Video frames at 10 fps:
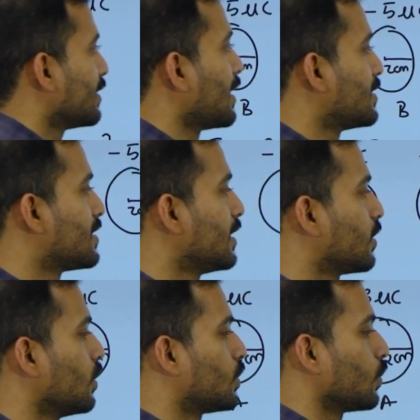That is
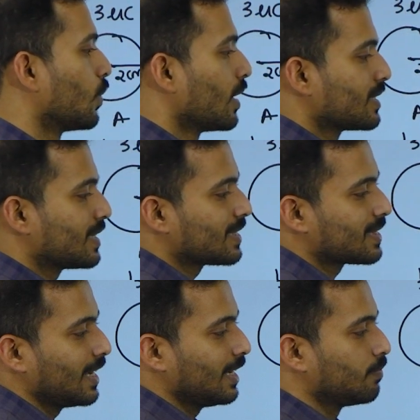equal to
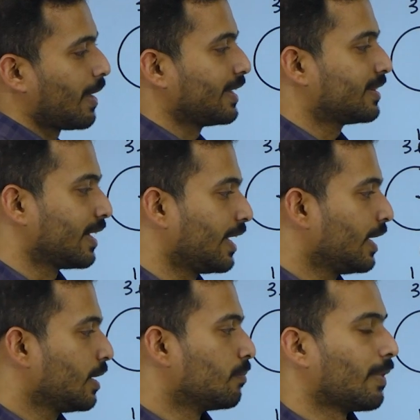16 by
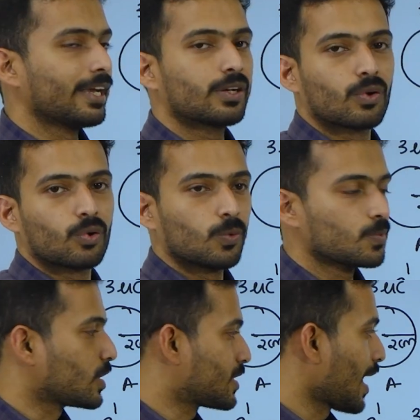3 microcoulomb.
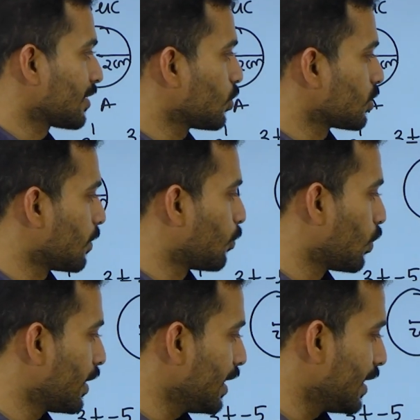So charge on the
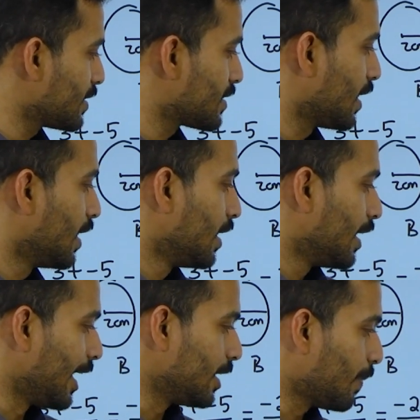body is
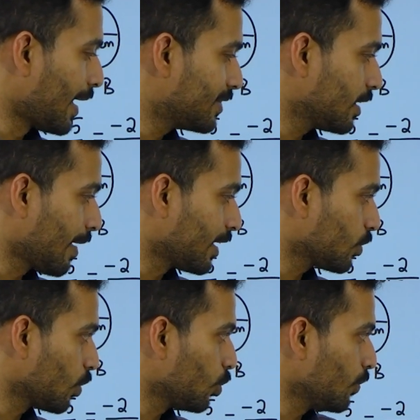8 by 3
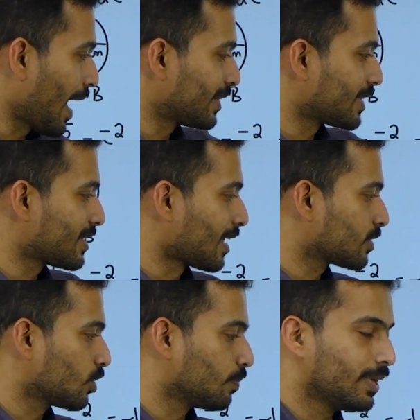microcoulomb and the
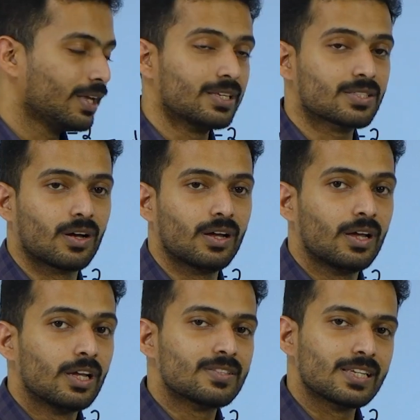charge on B is
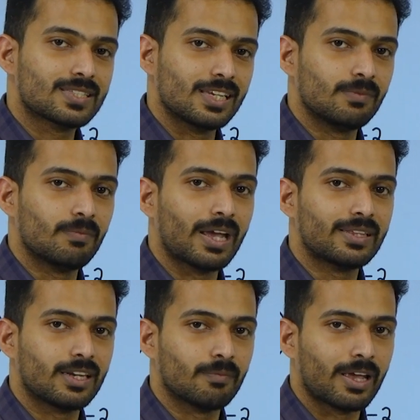16 by
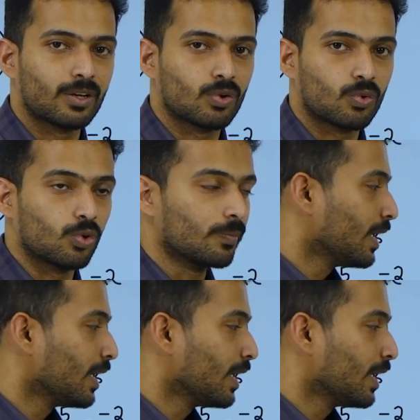3 microcoulomb.